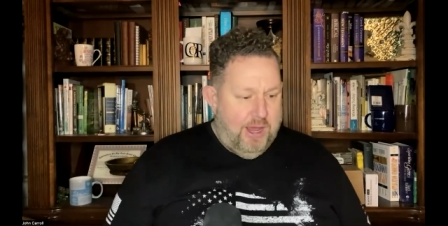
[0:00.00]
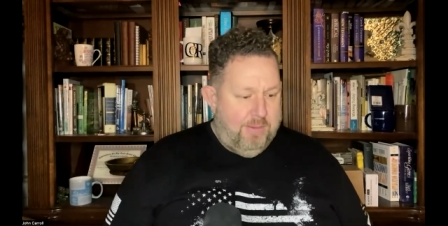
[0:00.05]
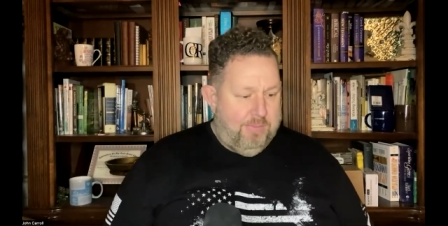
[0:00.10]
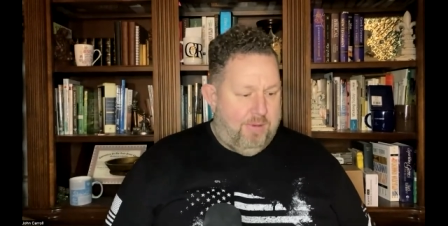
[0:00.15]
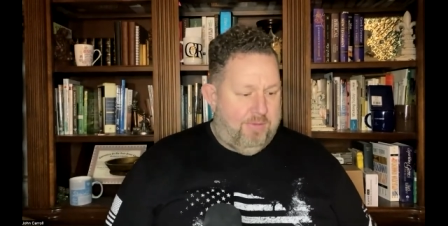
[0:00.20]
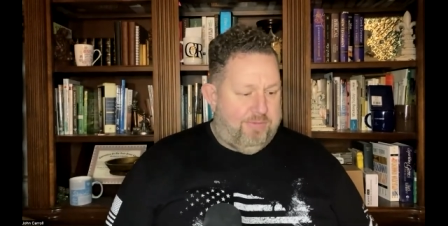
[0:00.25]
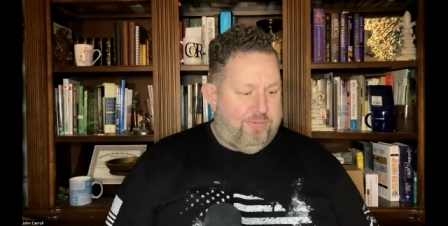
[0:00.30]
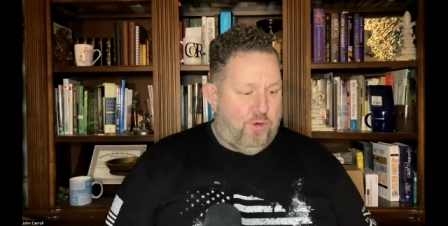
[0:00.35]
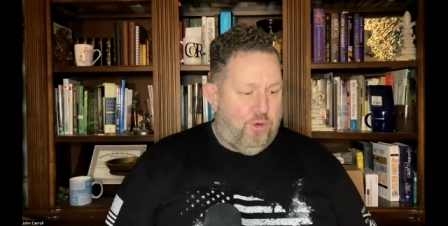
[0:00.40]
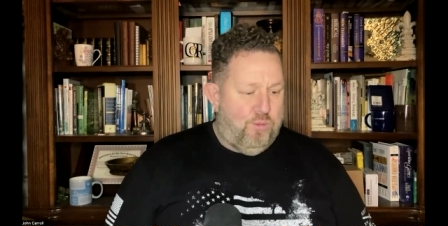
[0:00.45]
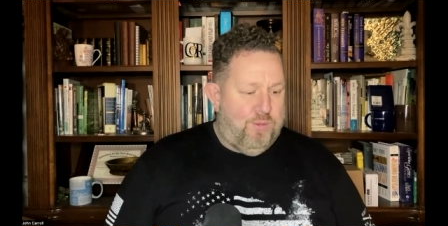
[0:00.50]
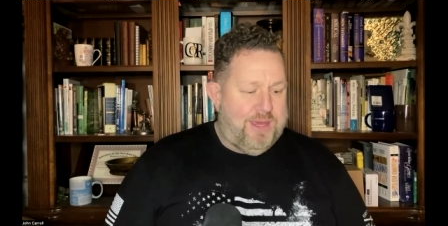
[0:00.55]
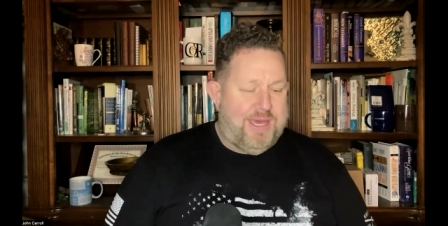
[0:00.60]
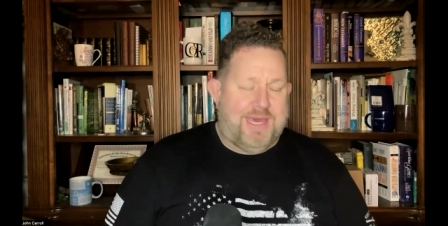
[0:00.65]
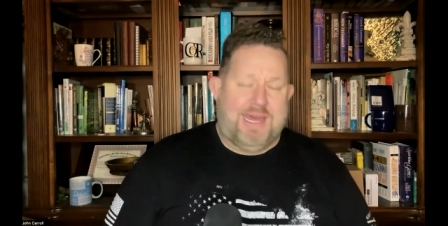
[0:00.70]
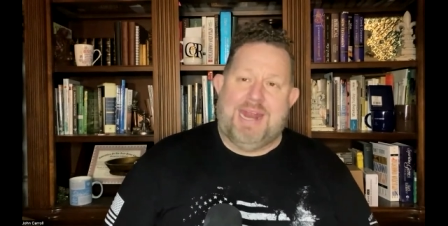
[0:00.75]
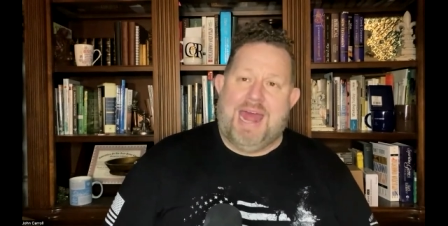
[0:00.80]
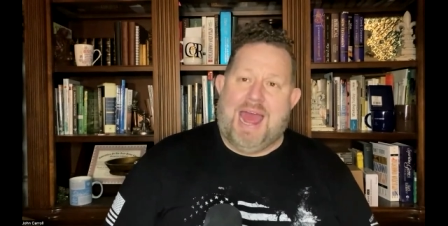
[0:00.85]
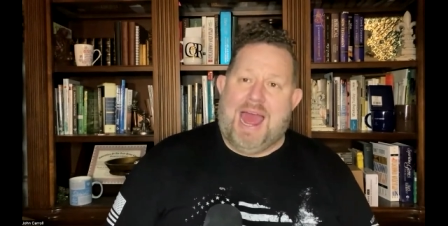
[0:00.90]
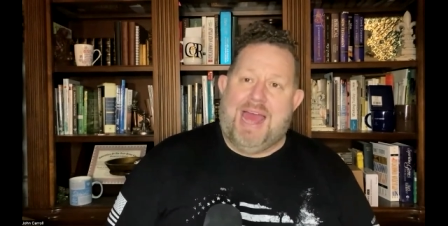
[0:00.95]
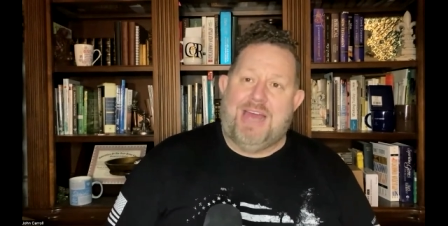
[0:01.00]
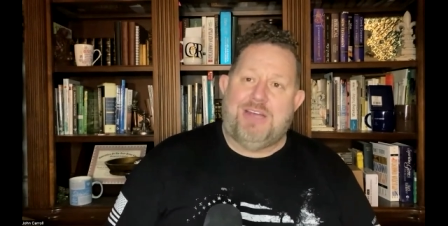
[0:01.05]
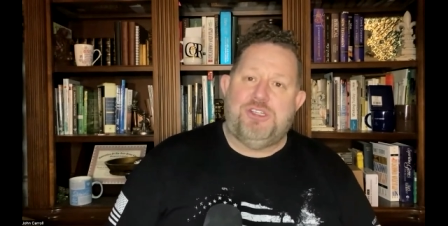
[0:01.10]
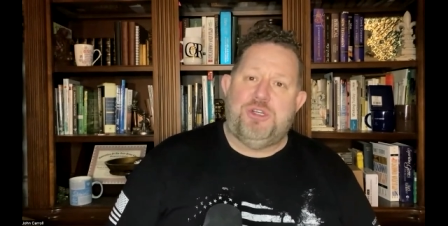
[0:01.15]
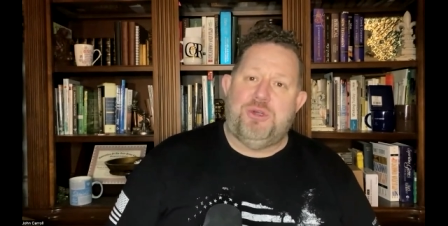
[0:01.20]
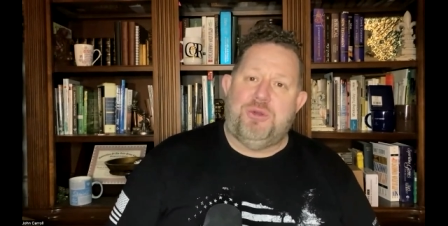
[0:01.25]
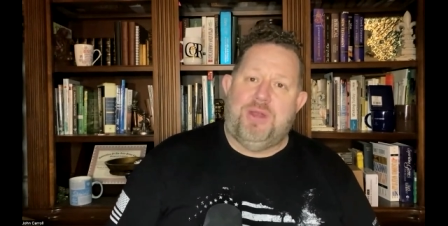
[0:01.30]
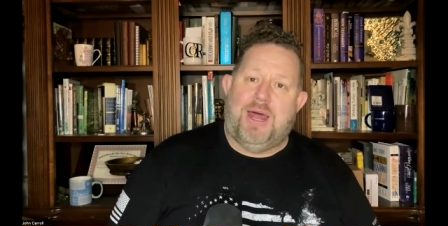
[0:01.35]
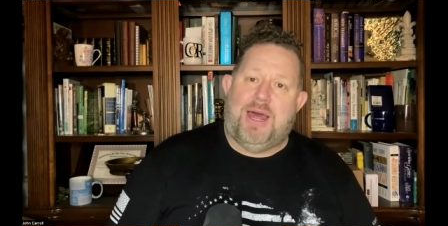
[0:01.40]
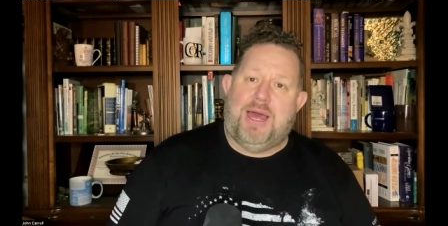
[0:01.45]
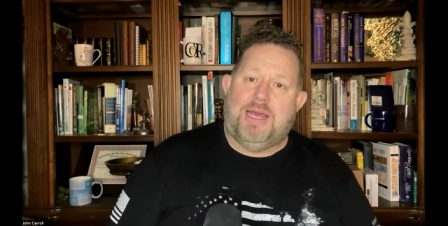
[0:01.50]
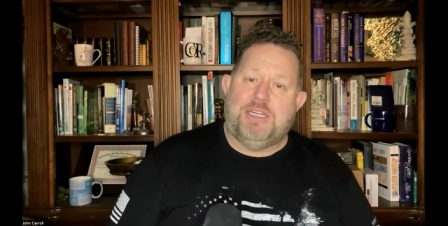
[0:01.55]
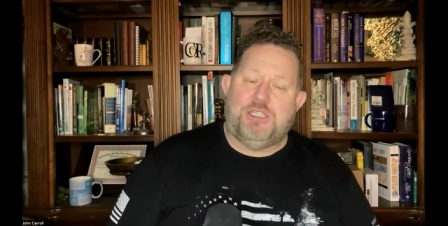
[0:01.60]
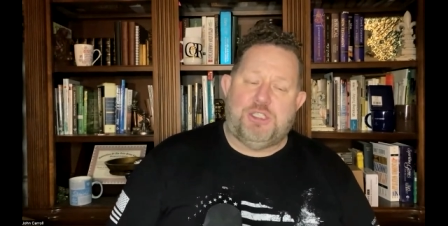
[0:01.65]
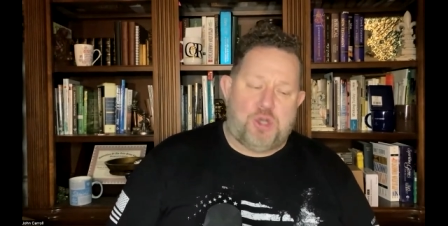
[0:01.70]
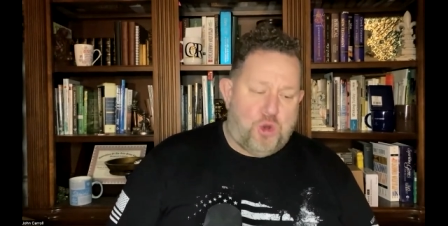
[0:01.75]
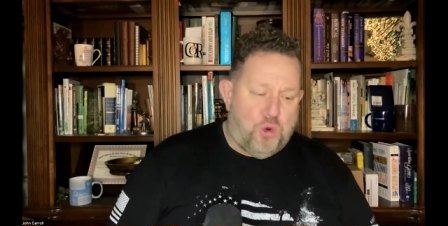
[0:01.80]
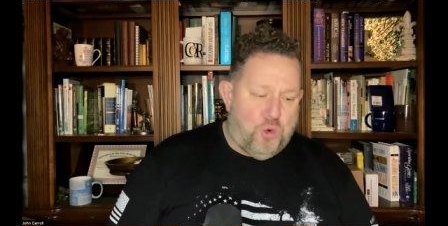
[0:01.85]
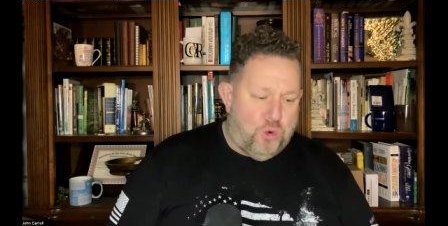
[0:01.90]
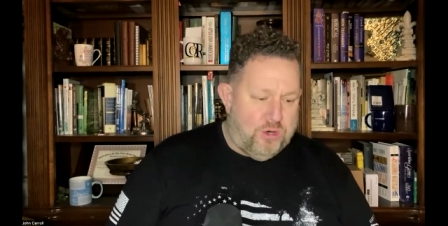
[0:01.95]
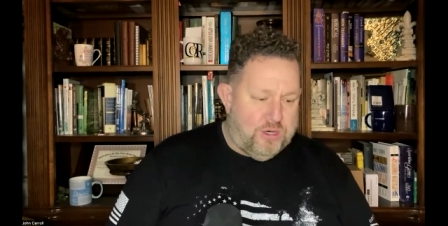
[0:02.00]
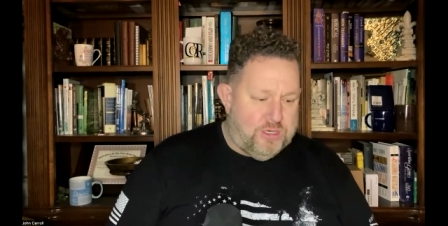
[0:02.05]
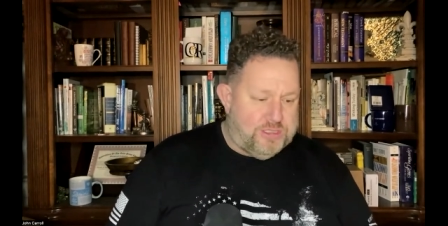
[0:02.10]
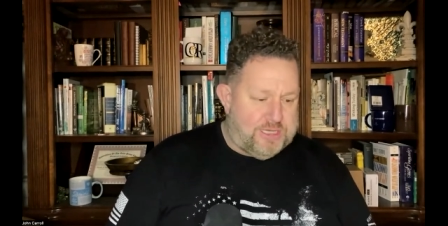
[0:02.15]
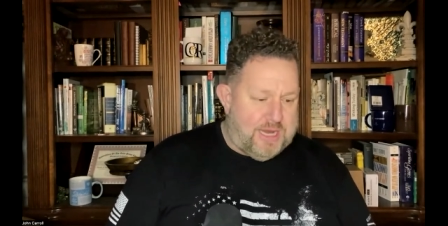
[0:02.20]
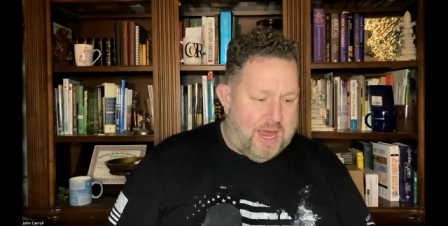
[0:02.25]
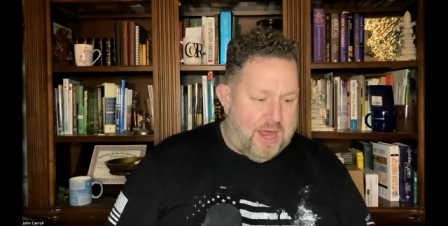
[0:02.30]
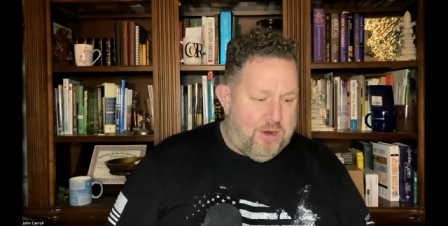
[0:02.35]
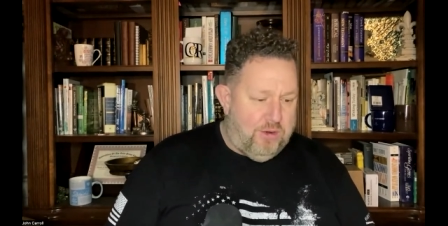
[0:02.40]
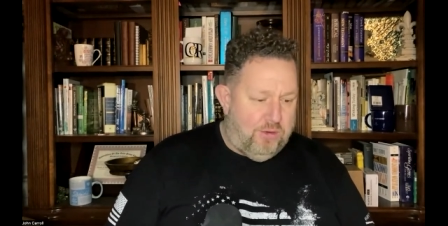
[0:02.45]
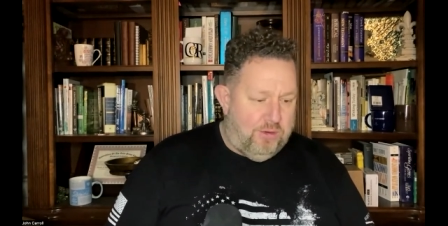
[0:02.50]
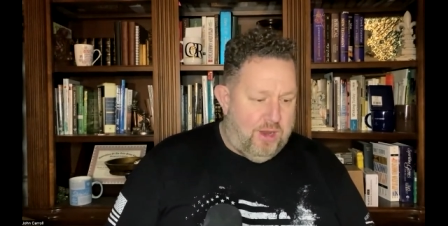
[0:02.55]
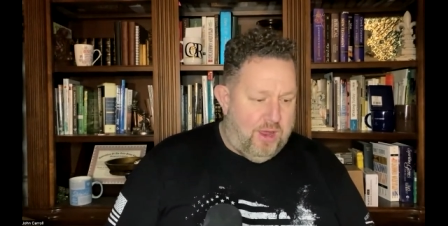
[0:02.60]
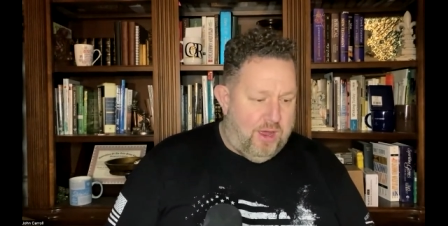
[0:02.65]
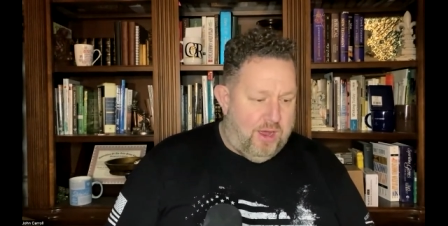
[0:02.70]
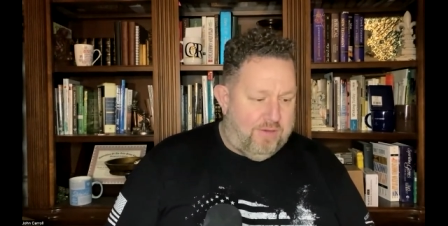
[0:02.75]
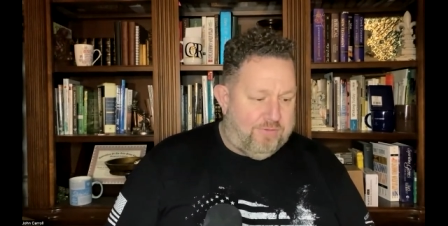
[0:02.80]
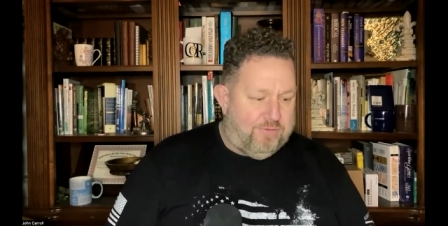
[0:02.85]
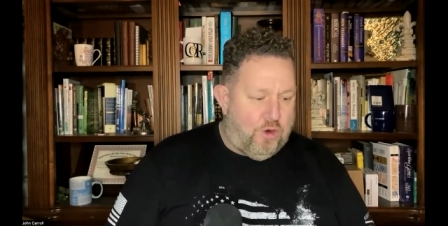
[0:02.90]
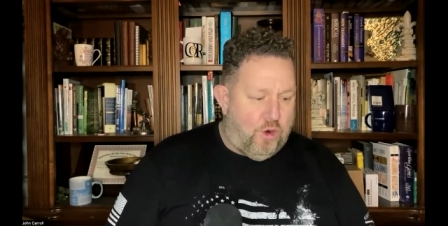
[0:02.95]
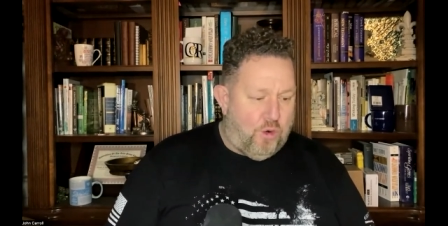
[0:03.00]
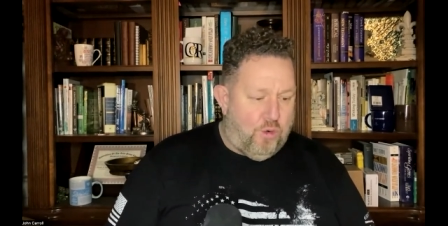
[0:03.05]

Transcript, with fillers: before we can actualize horizontal love